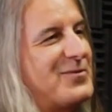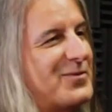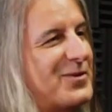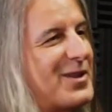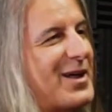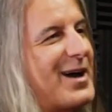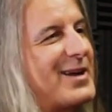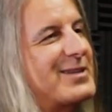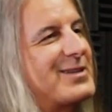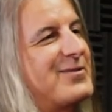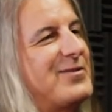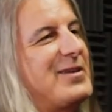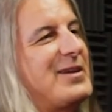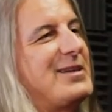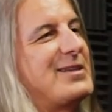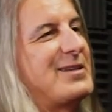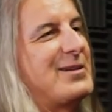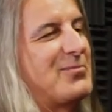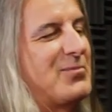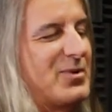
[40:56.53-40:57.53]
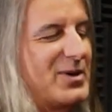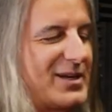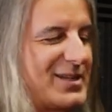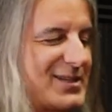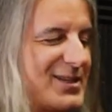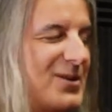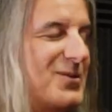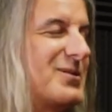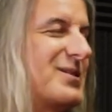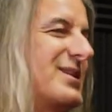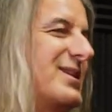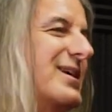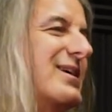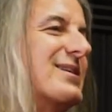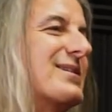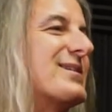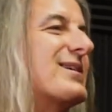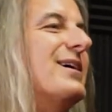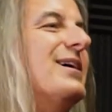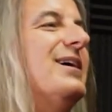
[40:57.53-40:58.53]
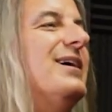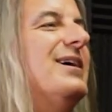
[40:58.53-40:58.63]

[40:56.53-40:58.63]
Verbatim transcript: philosophies it brings those things